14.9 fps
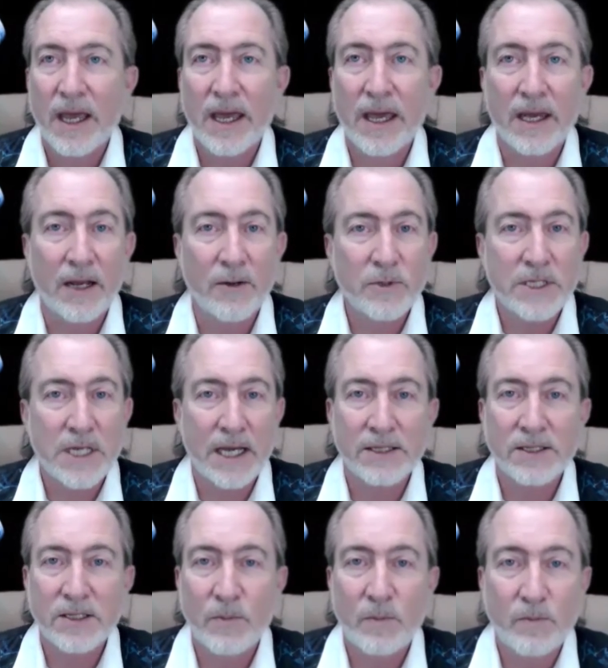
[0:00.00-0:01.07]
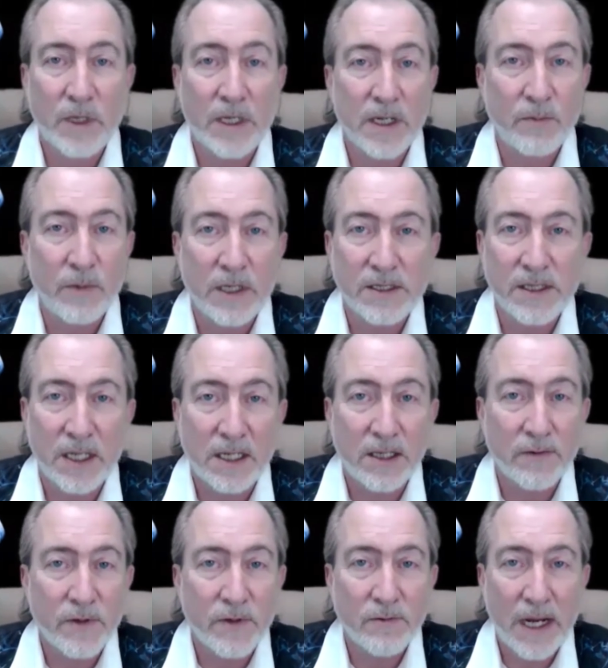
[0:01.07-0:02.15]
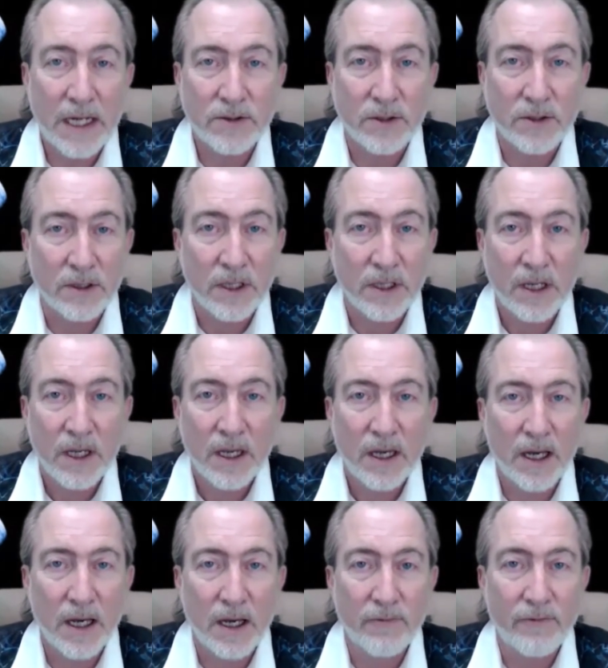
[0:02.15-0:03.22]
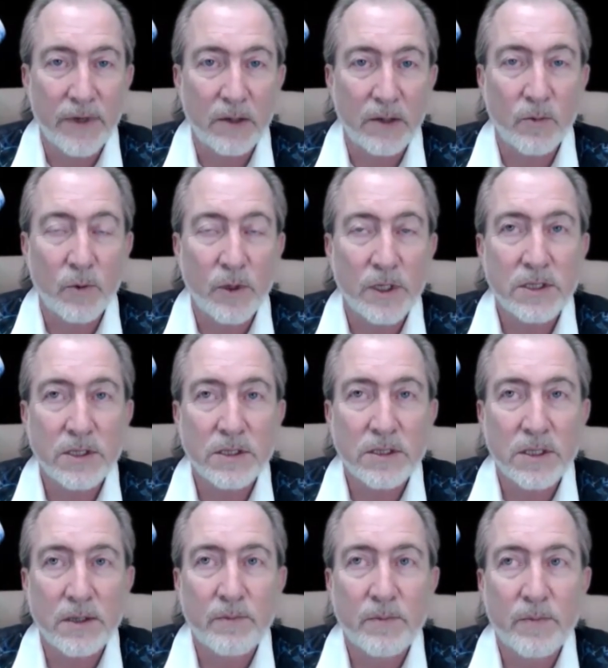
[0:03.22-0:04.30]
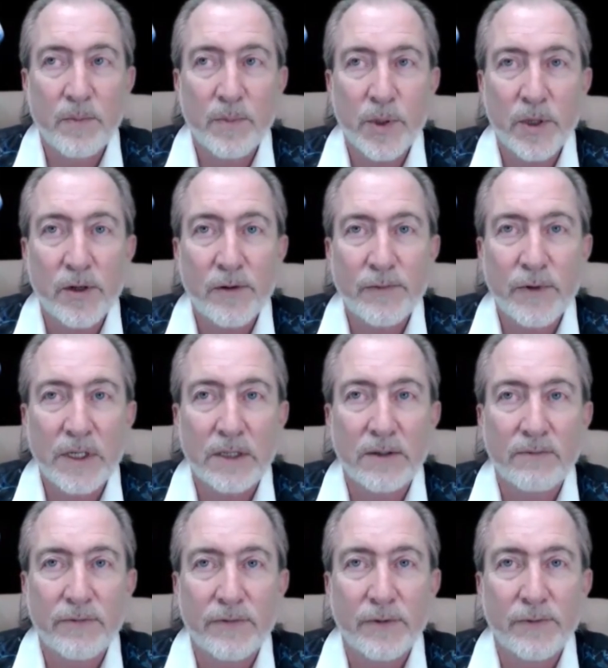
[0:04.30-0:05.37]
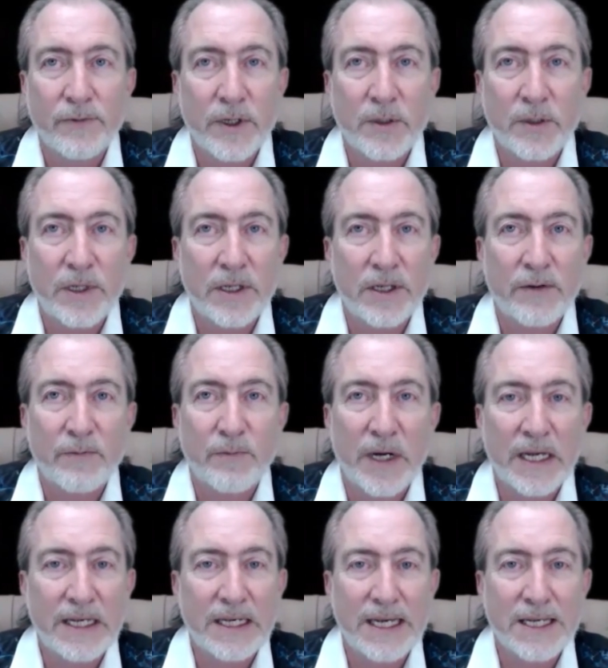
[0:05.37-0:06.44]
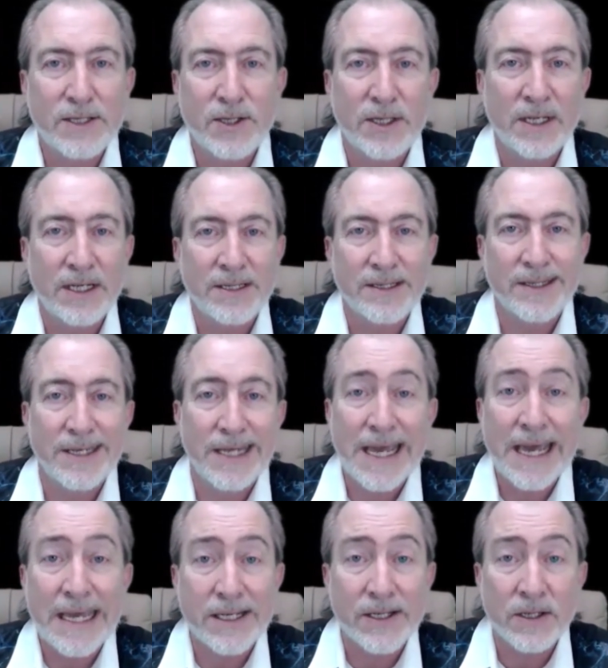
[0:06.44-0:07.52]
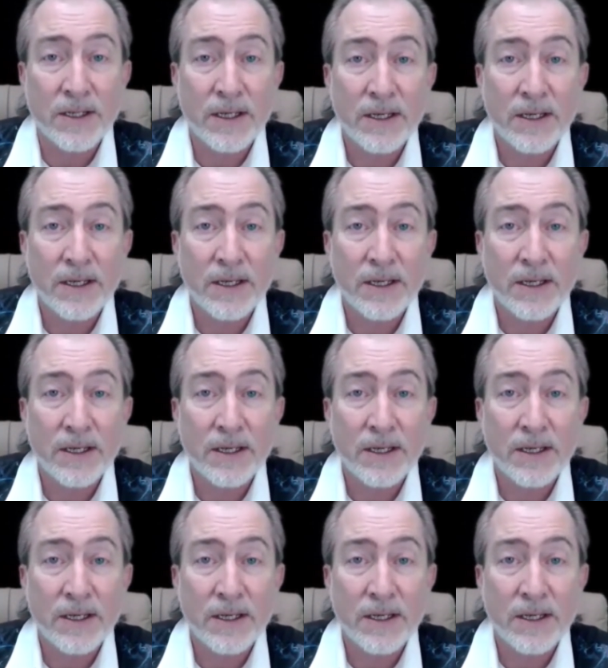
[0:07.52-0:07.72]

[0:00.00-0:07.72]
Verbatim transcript: And I was asked to become the executive director of it, which is a perfect fulfillment of my destiny to date